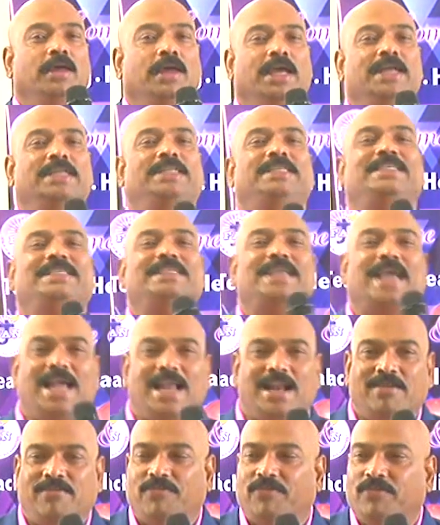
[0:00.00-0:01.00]

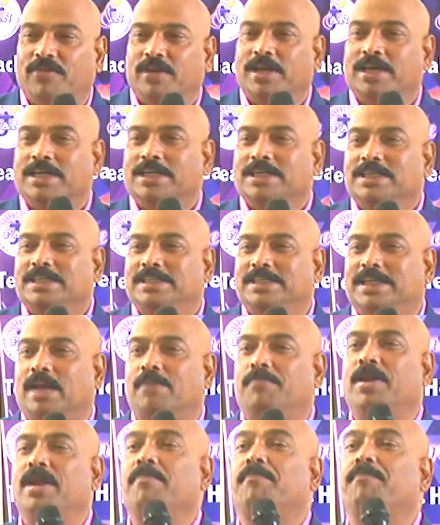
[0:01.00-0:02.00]
itself shall
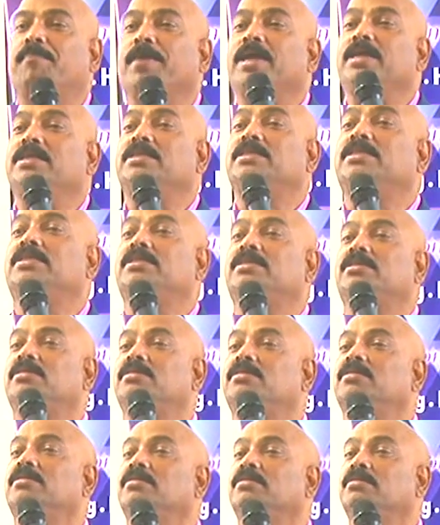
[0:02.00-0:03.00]
bring
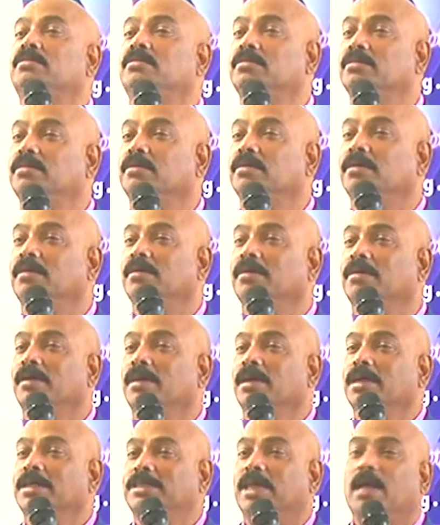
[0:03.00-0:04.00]
peace,
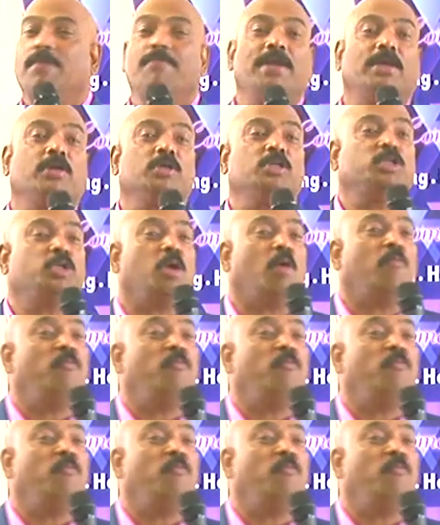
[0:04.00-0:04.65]
shall make you stop